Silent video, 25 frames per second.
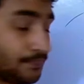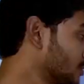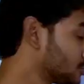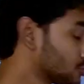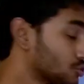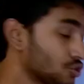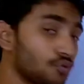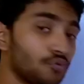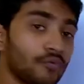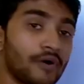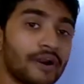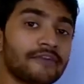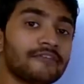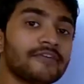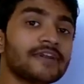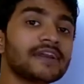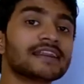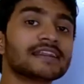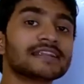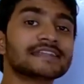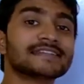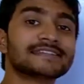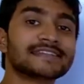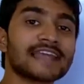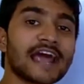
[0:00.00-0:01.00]
So what we
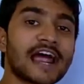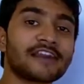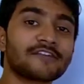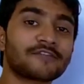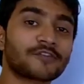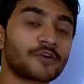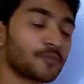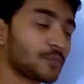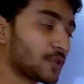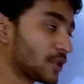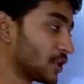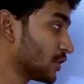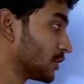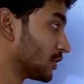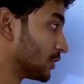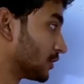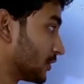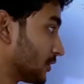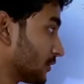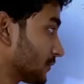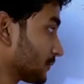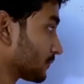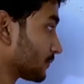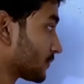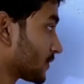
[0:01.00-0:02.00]
understand from
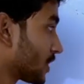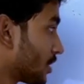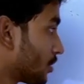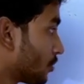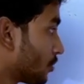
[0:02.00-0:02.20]
here,